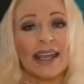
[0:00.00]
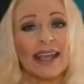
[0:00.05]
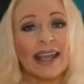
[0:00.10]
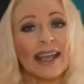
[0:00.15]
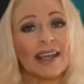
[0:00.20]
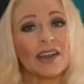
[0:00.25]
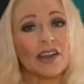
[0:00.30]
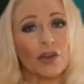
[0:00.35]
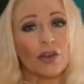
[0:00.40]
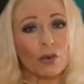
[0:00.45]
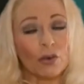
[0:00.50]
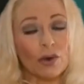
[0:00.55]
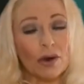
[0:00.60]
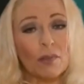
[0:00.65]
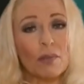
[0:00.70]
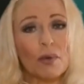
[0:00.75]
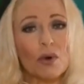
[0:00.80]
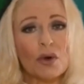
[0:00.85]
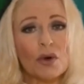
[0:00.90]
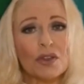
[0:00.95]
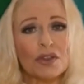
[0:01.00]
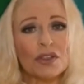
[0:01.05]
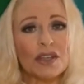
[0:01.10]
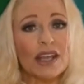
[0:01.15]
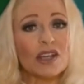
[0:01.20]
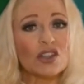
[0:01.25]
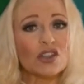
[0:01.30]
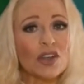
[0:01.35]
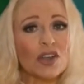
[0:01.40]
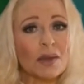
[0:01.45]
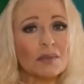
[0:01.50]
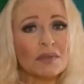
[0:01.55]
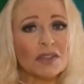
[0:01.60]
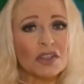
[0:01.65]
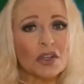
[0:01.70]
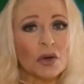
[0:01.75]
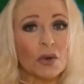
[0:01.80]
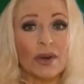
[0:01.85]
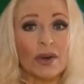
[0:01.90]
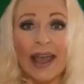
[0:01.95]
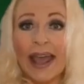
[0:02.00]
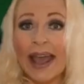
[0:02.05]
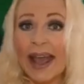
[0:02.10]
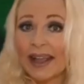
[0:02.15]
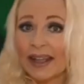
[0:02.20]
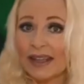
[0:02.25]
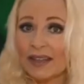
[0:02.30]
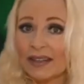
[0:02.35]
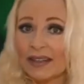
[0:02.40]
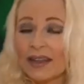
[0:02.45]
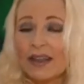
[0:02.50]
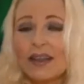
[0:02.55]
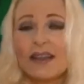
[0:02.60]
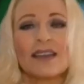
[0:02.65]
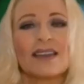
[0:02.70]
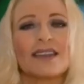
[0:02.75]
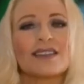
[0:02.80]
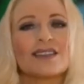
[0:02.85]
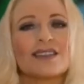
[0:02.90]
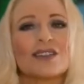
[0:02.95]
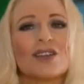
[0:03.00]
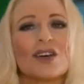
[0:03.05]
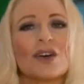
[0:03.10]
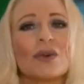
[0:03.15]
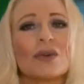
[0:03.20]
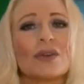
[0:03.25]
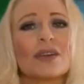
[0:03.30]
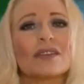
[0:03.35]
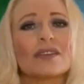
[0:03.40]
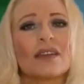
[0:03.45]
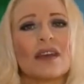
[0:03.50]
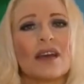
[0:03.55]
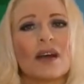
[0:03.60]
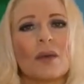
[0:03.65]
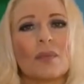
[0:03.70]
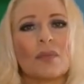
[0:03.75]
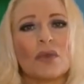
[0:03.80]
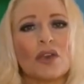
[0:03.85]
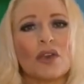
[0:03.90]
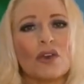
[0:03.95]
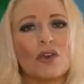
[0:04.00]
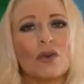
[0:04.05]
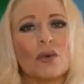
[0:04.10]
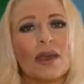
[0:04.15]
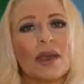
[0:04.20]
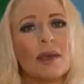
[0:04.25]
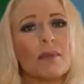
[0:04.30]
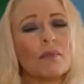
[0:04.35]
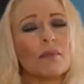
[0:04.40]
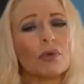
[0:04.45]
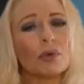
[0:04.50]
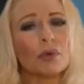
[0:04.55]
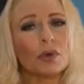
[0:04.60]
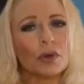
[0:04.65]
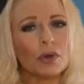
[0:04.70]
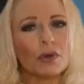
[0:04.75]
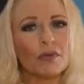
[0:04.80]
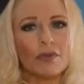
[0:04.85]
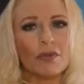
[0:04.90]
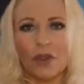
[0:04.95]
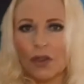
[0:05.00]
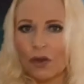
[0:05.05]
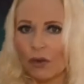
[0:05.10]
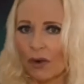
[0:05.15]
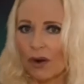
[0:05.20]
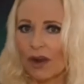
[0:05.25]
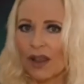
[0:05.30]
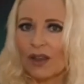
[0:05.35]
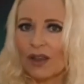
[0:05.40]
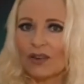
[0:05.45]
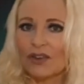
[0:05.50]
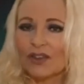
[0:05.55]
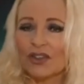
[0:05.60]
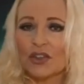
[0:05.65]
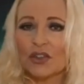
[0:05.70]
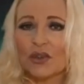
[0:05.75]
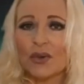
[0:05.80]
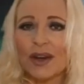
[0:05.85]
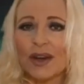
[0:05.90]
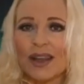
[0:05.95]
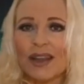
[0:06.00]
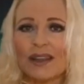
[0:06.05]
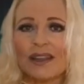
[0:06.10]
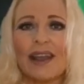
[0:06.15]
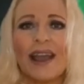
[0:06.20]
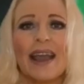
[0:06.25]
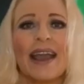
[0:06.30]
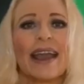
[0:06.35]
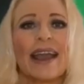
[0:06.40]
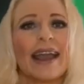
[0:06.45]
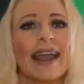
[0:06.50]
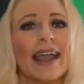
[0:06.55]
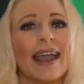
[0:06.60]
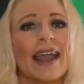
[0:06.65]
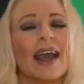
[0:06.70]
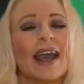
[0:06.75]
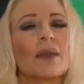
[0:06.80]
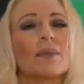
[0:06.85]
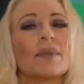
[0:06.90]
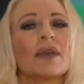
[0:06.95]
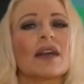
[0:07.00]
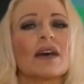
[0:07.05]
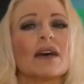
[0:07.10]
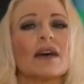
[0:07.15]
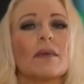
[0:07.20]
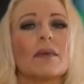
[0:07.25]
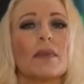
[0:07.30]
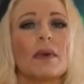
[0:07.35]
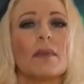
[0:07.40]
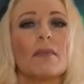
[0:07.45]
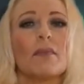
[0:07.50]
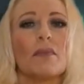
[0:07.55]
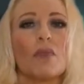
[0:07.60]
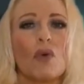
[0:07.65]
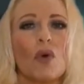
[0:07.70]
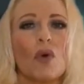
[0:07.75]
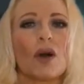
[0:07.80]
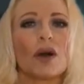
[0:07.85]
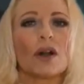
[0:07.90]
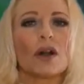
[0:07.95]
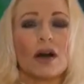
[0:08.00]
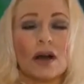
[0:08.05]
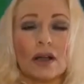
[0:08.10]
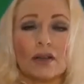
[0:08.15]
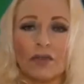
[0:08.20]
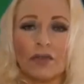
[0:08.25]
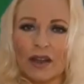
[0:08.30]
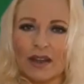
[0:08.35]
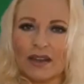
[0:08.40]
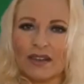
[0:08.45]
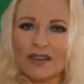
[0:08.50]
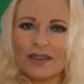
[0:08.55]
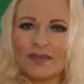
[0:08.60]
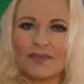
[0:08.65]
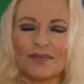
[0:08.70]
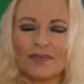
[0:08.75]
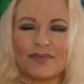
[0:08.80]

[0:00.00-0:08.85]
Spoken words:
And your birthday gemstone, agate, is known to help you improve your inner strength and become more confident.